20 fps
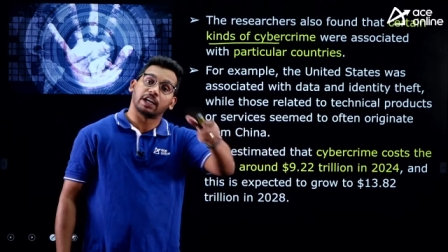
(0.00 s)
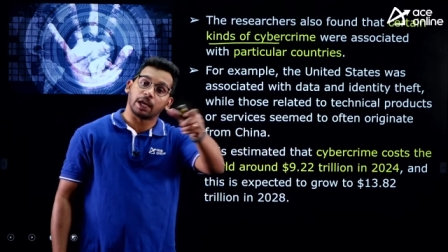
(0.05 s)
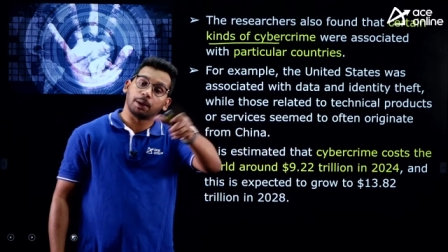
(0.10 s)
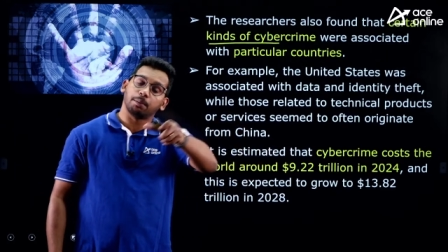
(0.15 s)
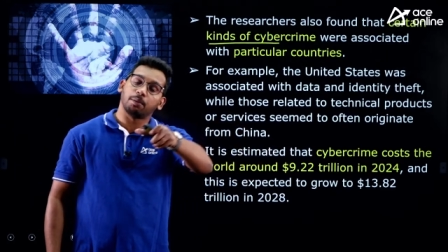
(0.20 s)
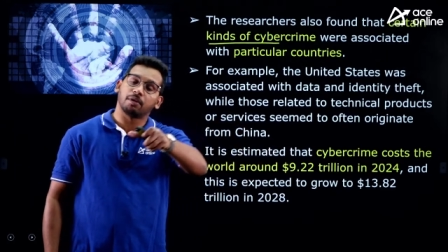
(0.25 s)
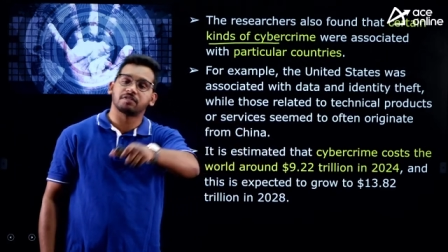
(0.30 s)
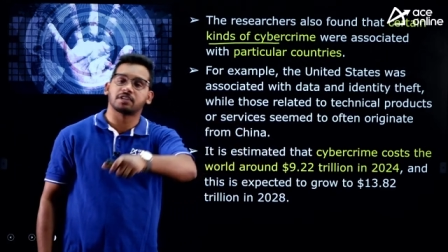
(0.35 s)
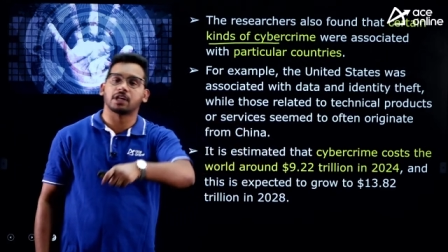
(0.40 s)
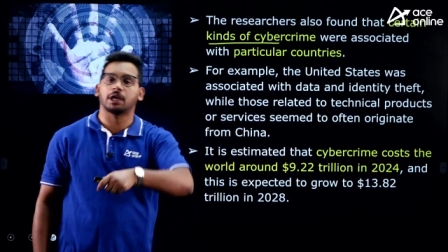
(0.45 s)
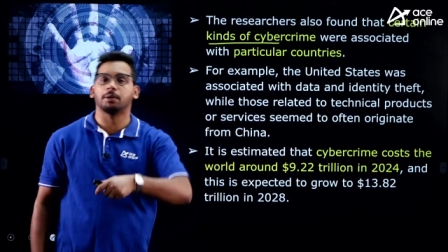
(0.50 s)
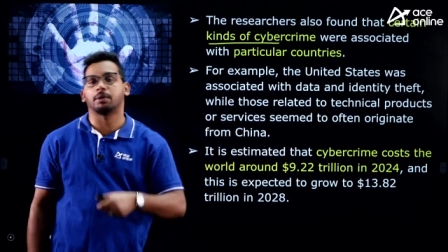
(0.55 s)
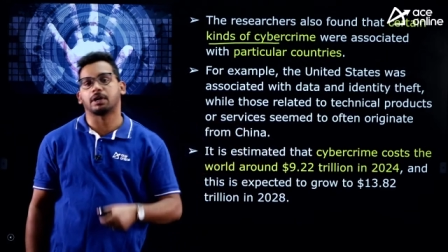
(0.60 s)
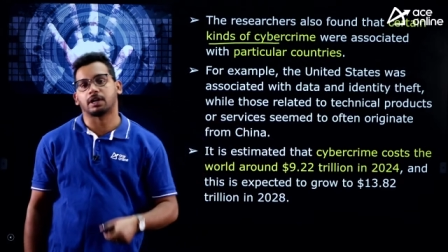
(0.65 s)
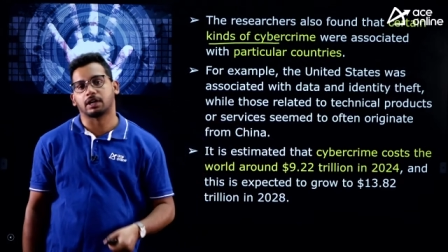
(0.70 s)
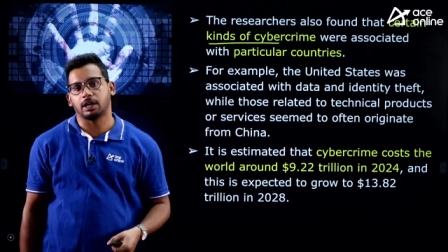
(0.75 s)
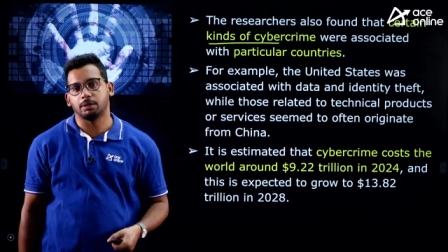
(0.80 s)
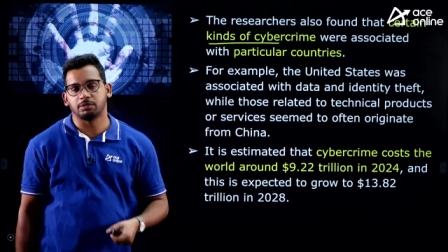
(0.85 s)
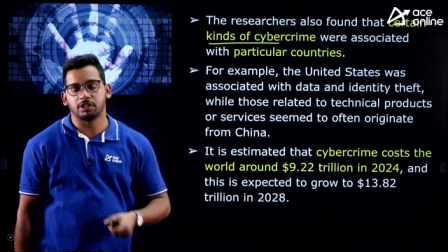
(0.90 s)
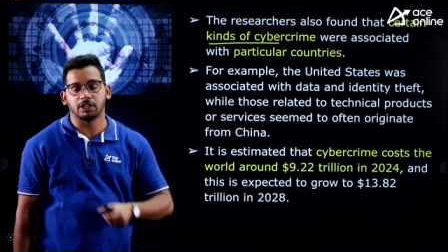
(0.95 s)
type of cyber
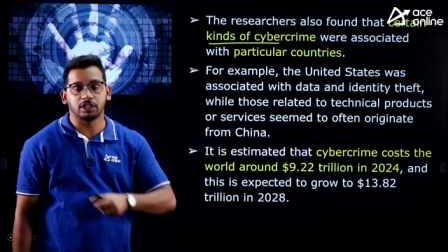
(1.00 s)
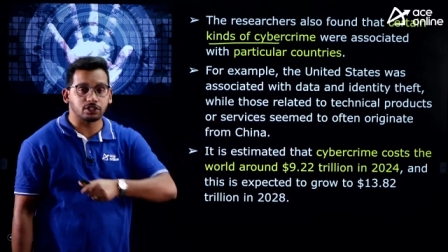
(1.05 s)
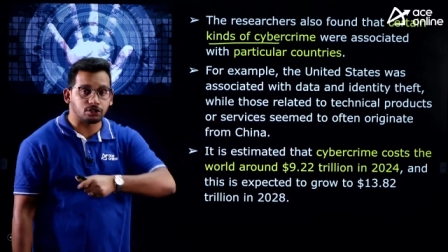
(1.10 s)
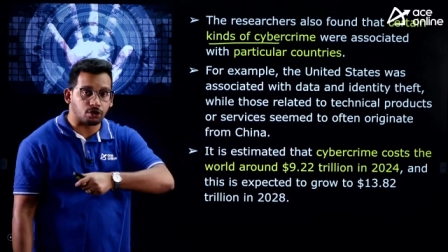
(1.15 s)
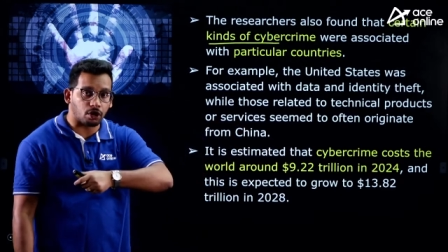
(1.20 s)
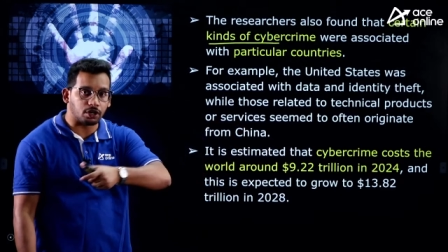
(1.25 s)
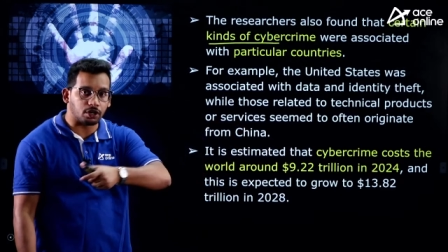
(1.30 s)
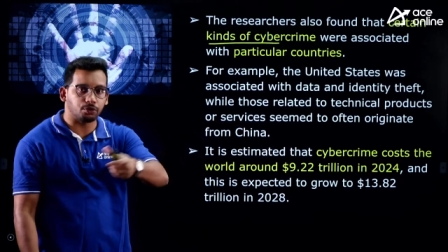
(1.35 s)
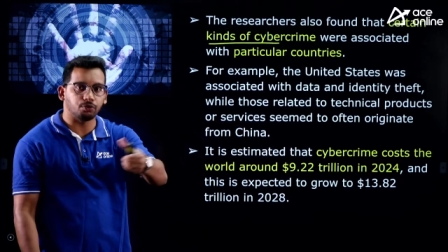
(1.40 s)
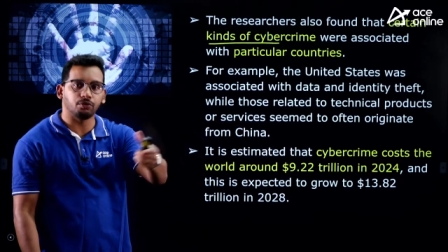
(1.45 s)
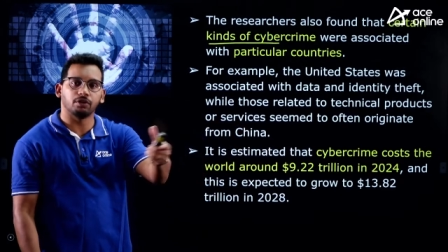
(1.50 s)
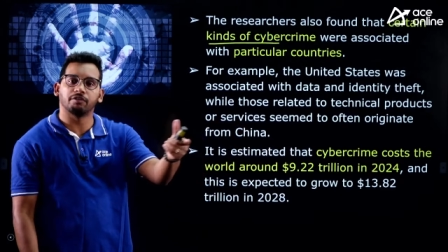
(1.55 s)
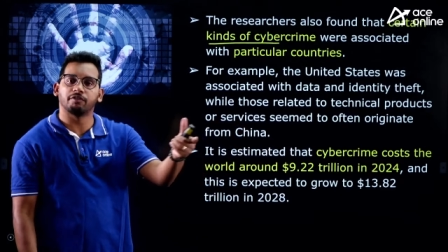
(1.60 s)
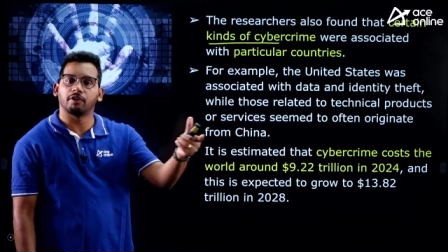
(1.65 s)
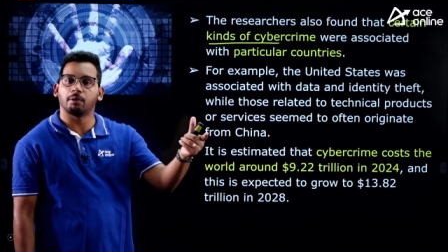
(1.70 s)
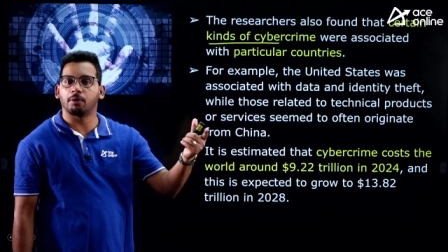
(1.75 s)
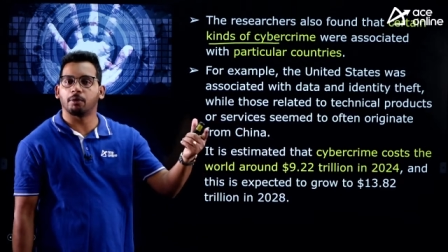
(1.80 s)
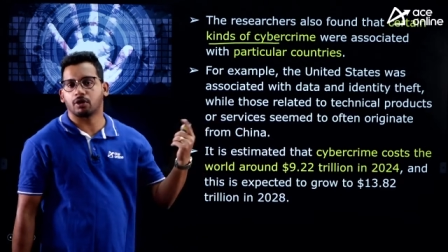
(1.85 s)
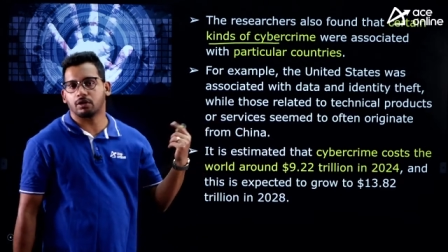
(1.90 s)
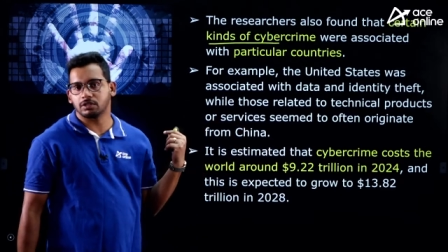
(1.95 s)
crimes. It is not
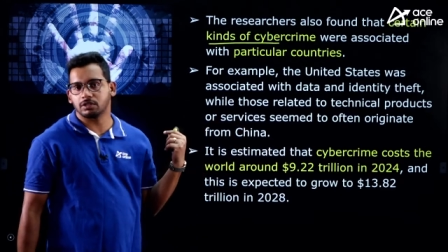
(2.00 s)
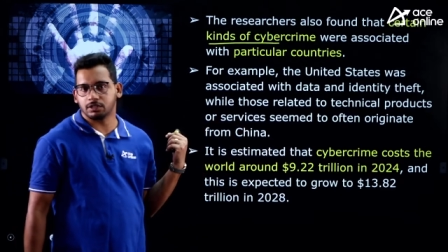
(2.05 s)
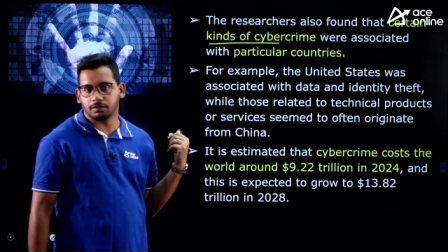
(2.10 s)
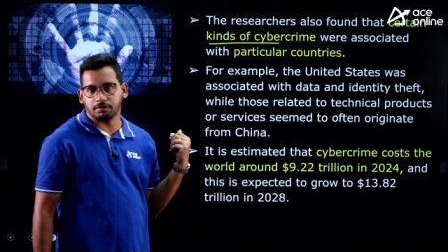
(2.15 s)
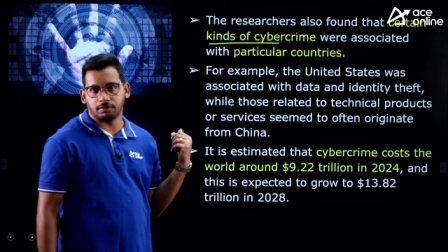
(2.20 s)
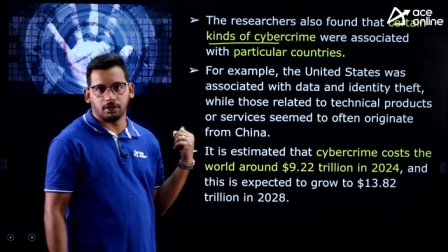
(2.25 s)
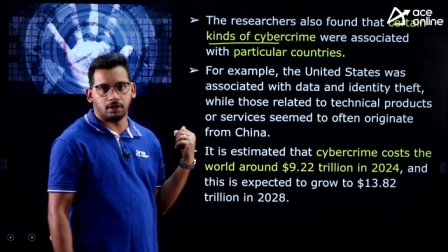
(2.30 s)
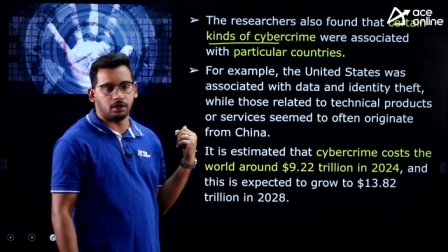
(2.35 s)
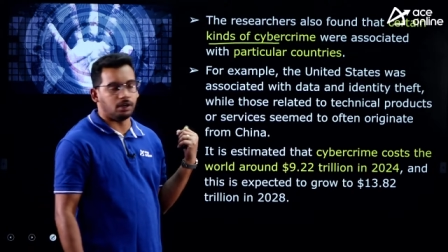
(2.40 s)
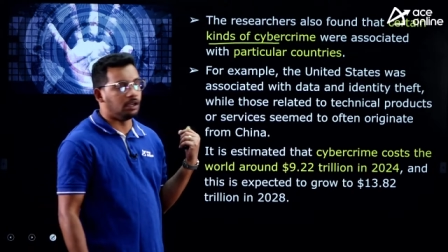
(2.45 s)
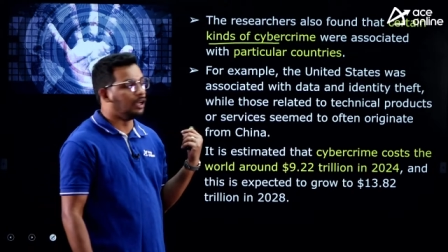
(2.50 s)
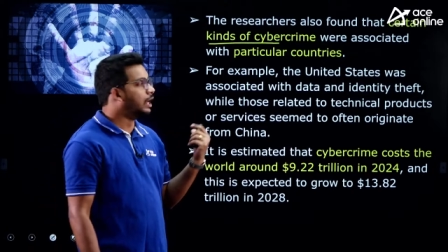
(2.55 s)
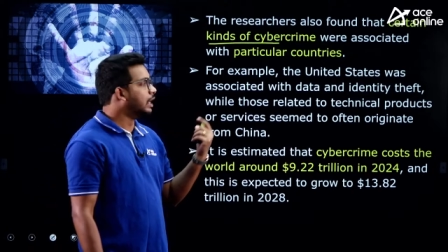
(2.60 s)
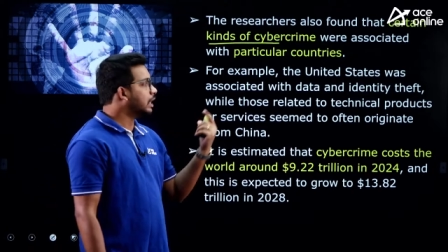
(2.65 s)
uniform across the world.